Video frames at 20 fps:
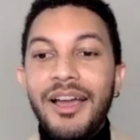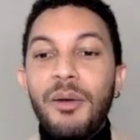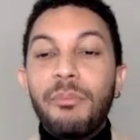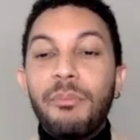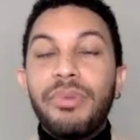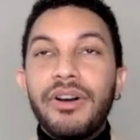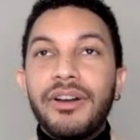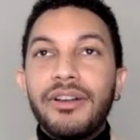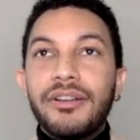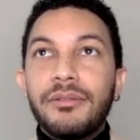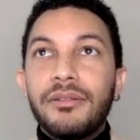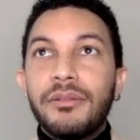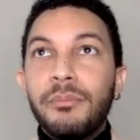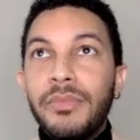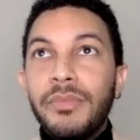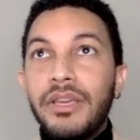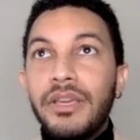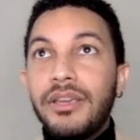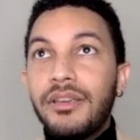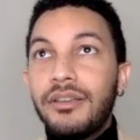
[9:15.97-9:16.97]
But
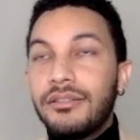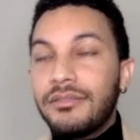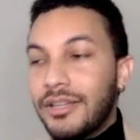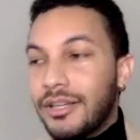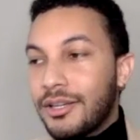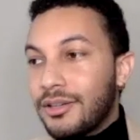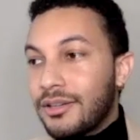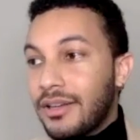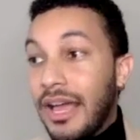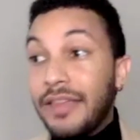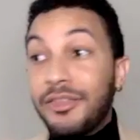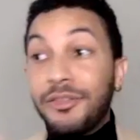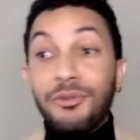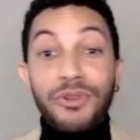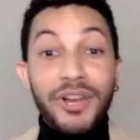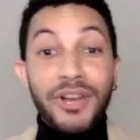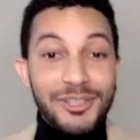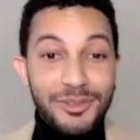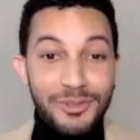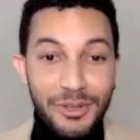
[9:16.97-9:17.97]
me and the
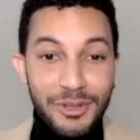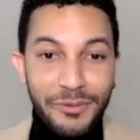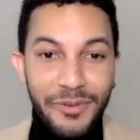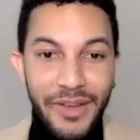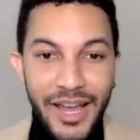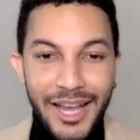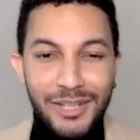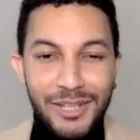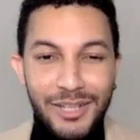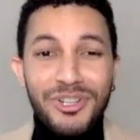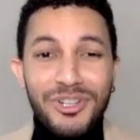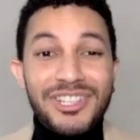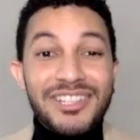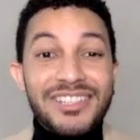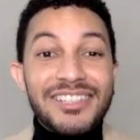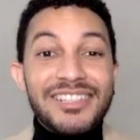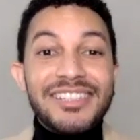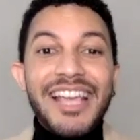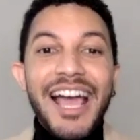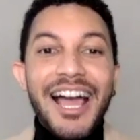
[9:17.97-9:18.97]
rest of the fans, we're
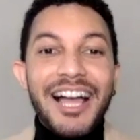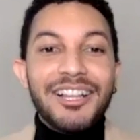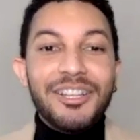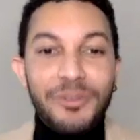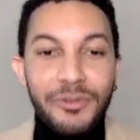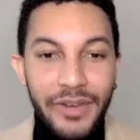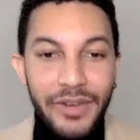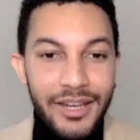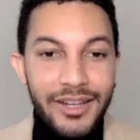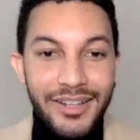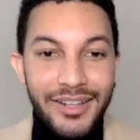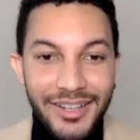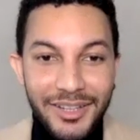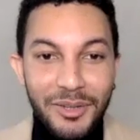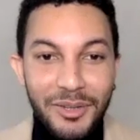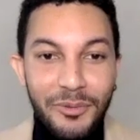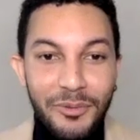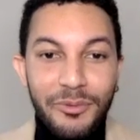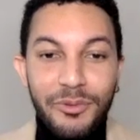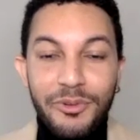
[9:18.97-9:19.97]
salivating
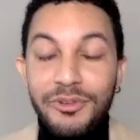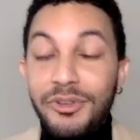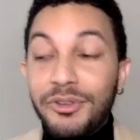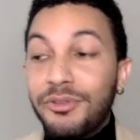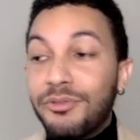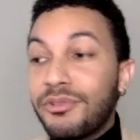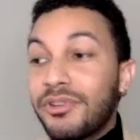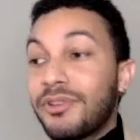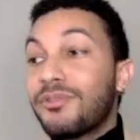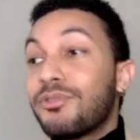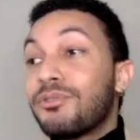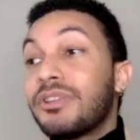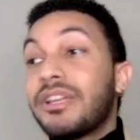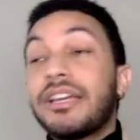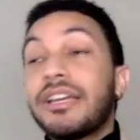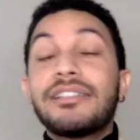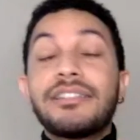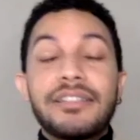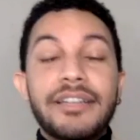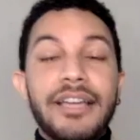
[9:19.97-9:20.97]
for the three of you
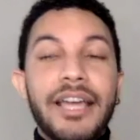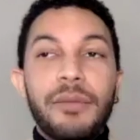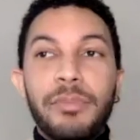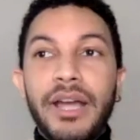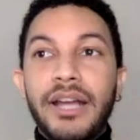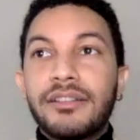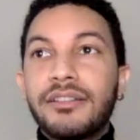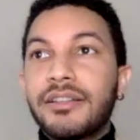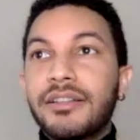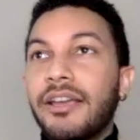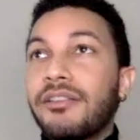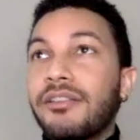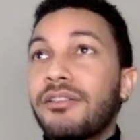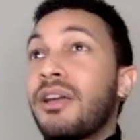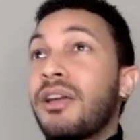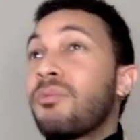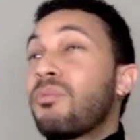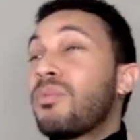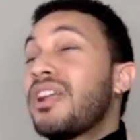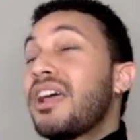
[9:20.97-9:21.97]
ladies to get back together.
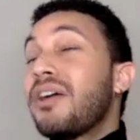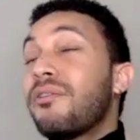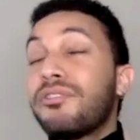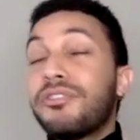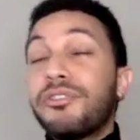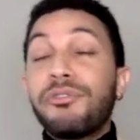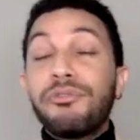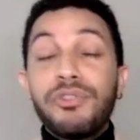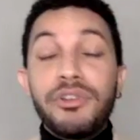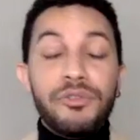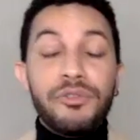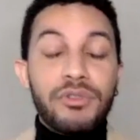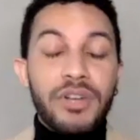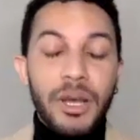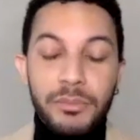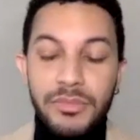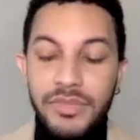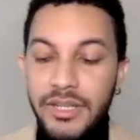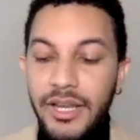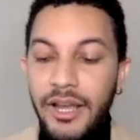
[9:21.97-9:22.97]
And whenever the three of you
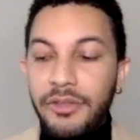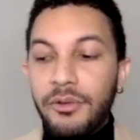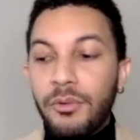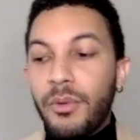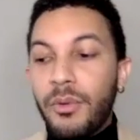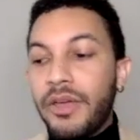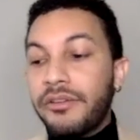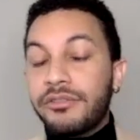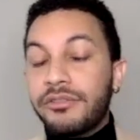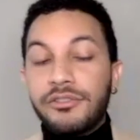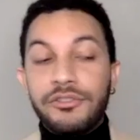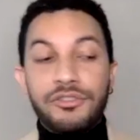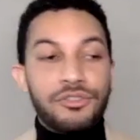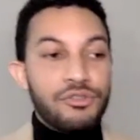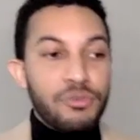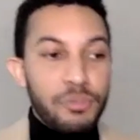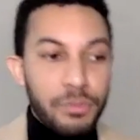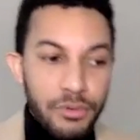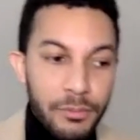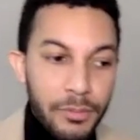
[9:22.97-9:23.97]
come together, whether it's a
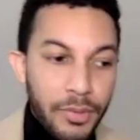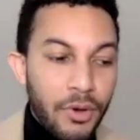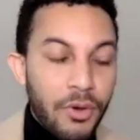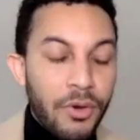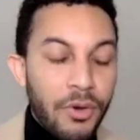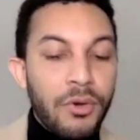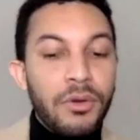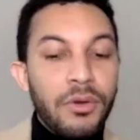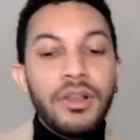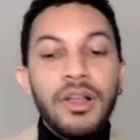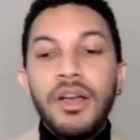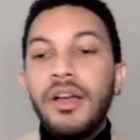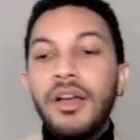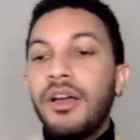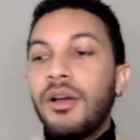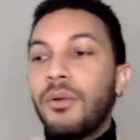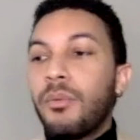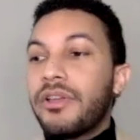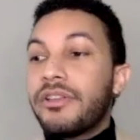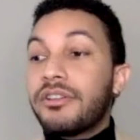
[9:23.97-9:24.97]
Super Bowl,
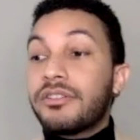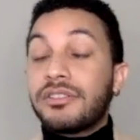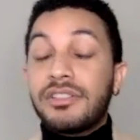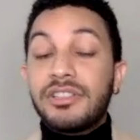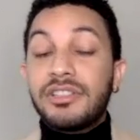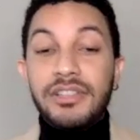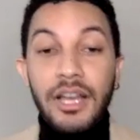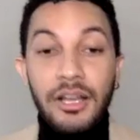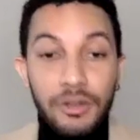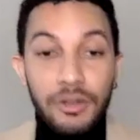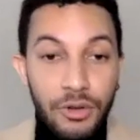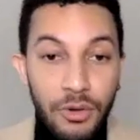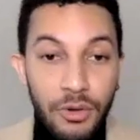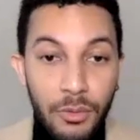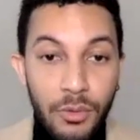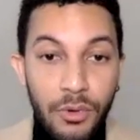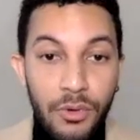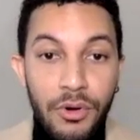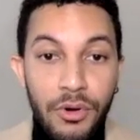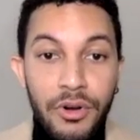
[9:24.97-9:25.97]
whether it's a Stellar
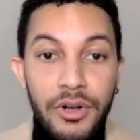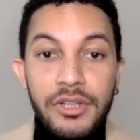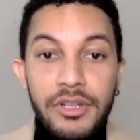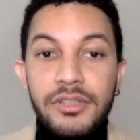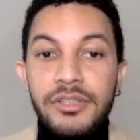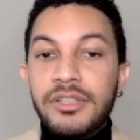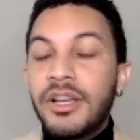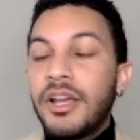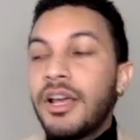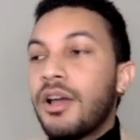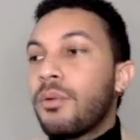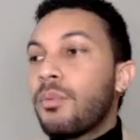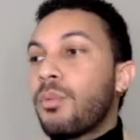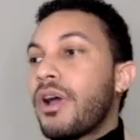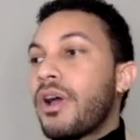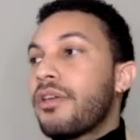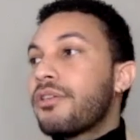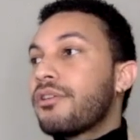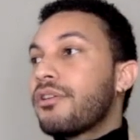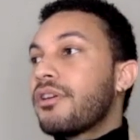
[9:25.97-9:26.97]
Awards,
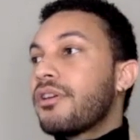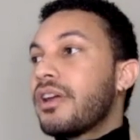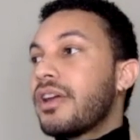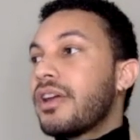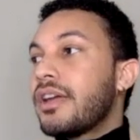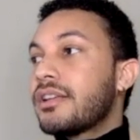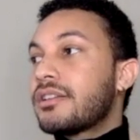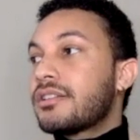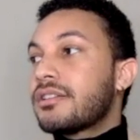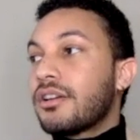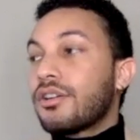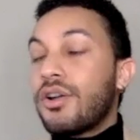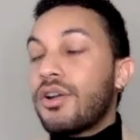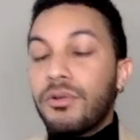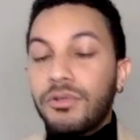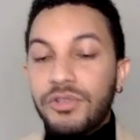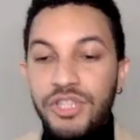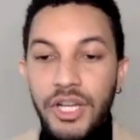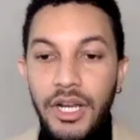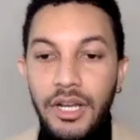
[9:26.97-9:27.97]
whether it's
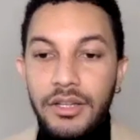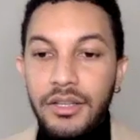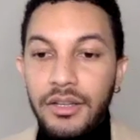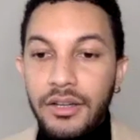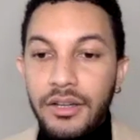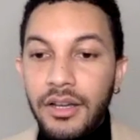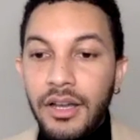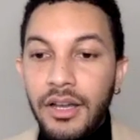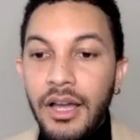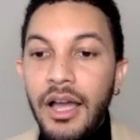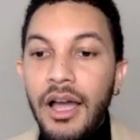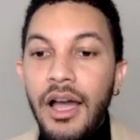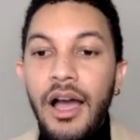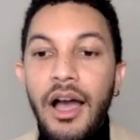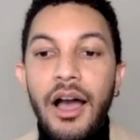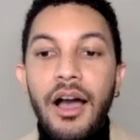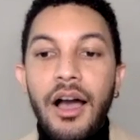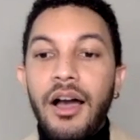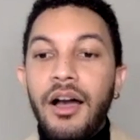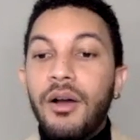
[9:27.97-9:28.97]
Coachella,
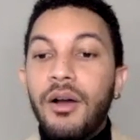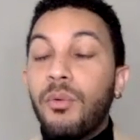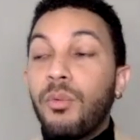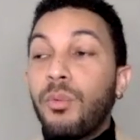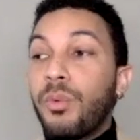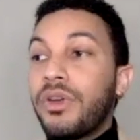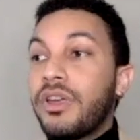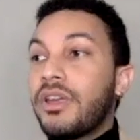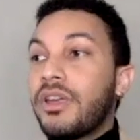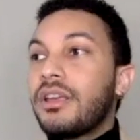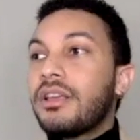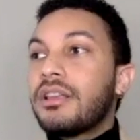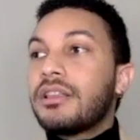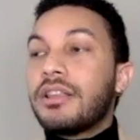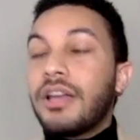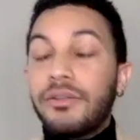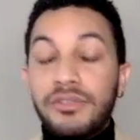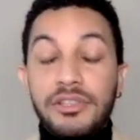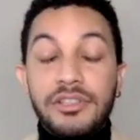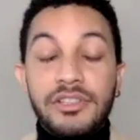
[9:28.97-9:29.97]
we
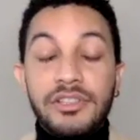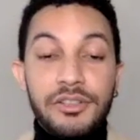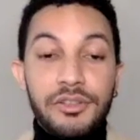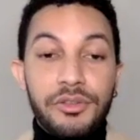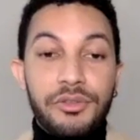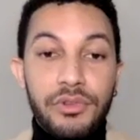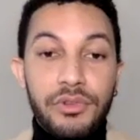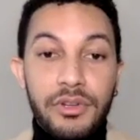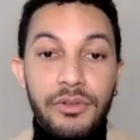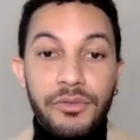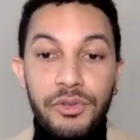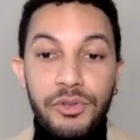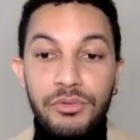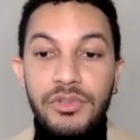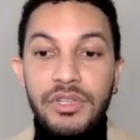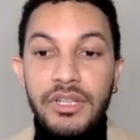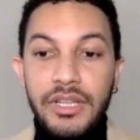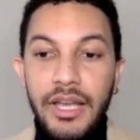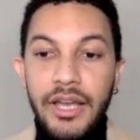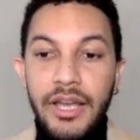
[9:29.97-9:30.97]
love to see the three of you
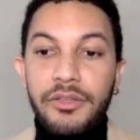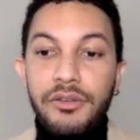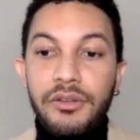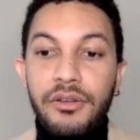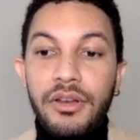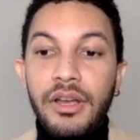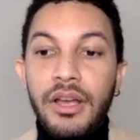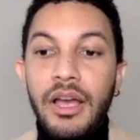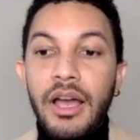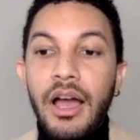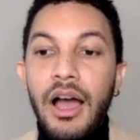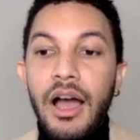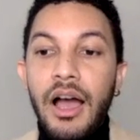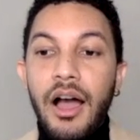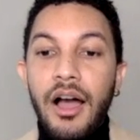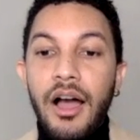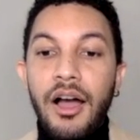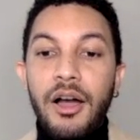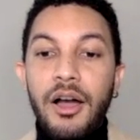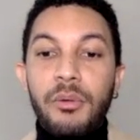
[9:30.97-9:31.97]
together.
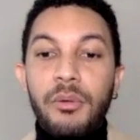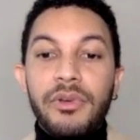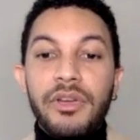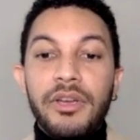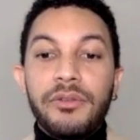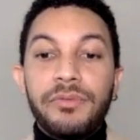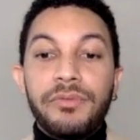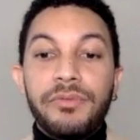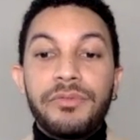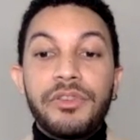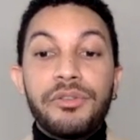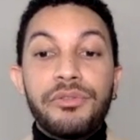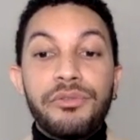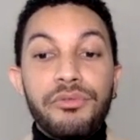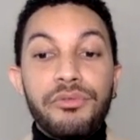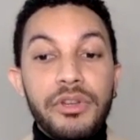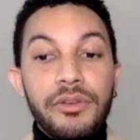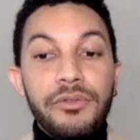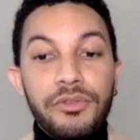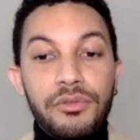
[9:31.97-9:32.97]
If the
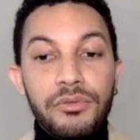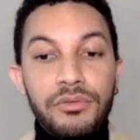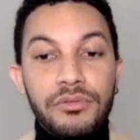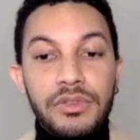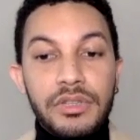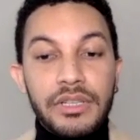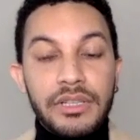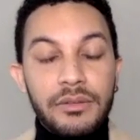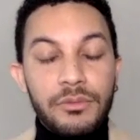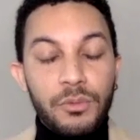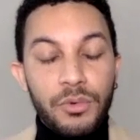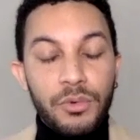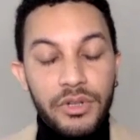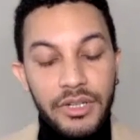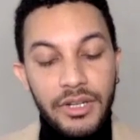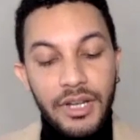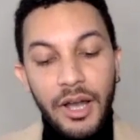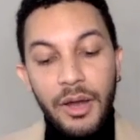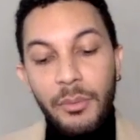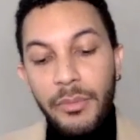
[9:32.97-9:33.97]
three of you were to
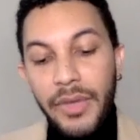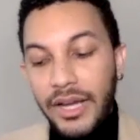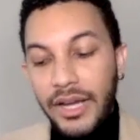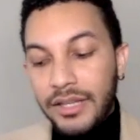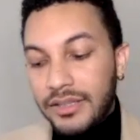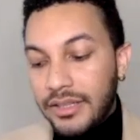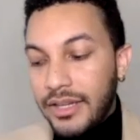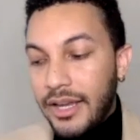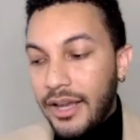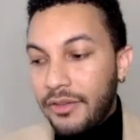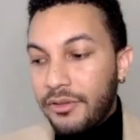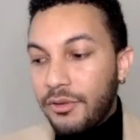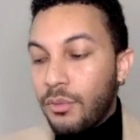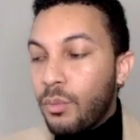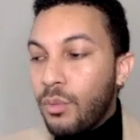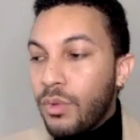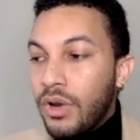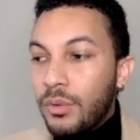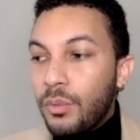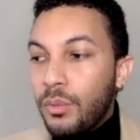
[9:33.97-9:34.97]
come back together,
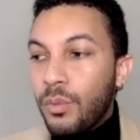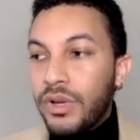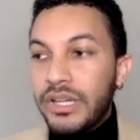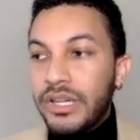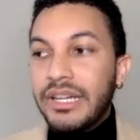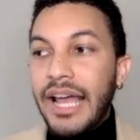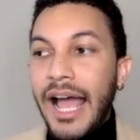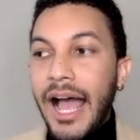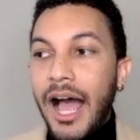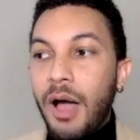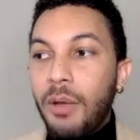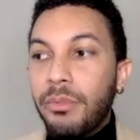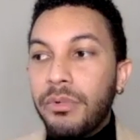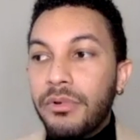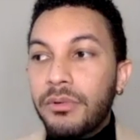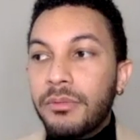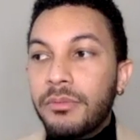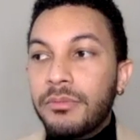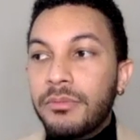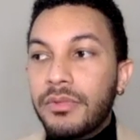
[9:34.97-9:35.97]
what would an
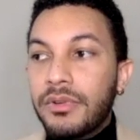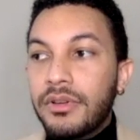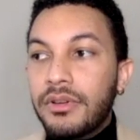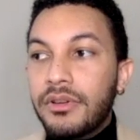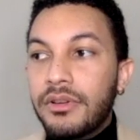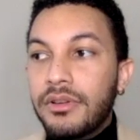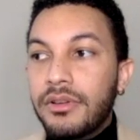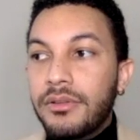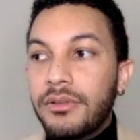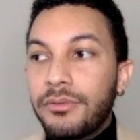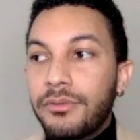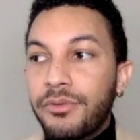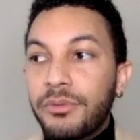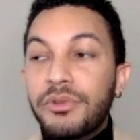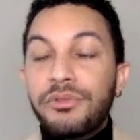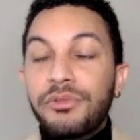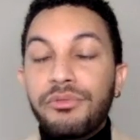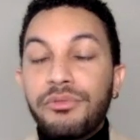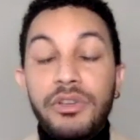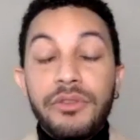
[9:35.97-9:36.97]
album from the
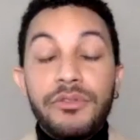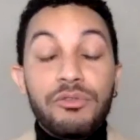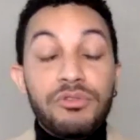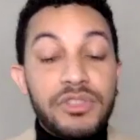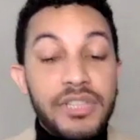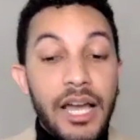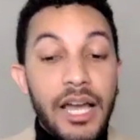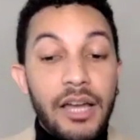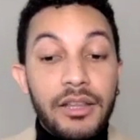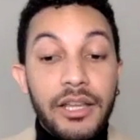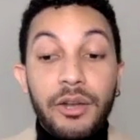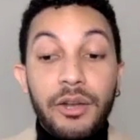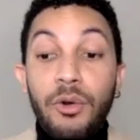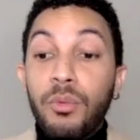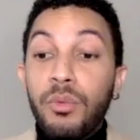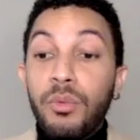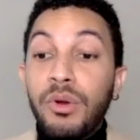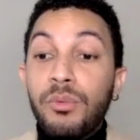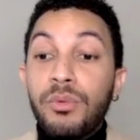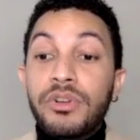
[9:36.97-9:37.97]
three of you sound like, or
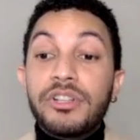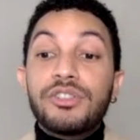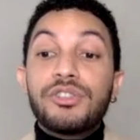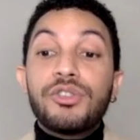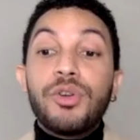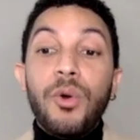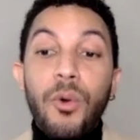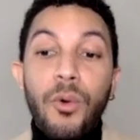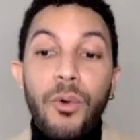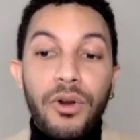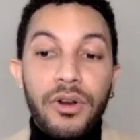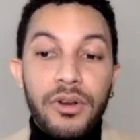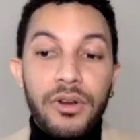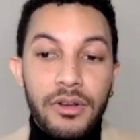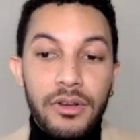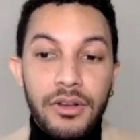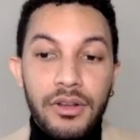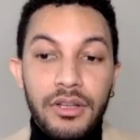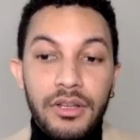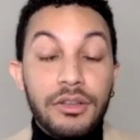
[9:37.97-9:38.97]
what would a tour
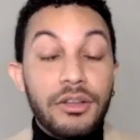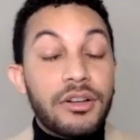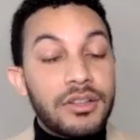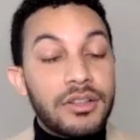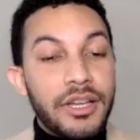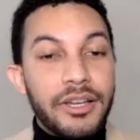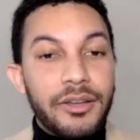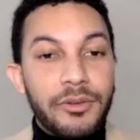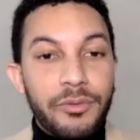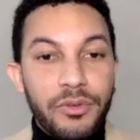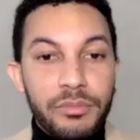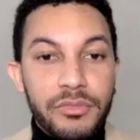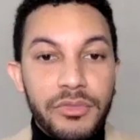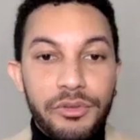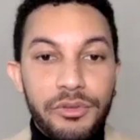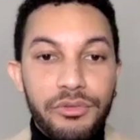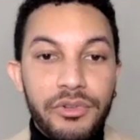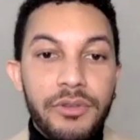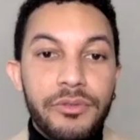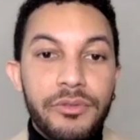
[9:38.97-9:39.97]
look like from the
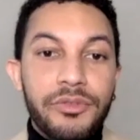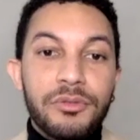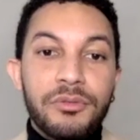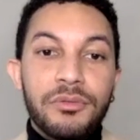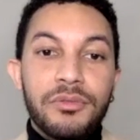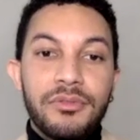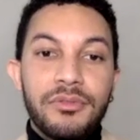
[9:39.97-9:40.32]
three of you?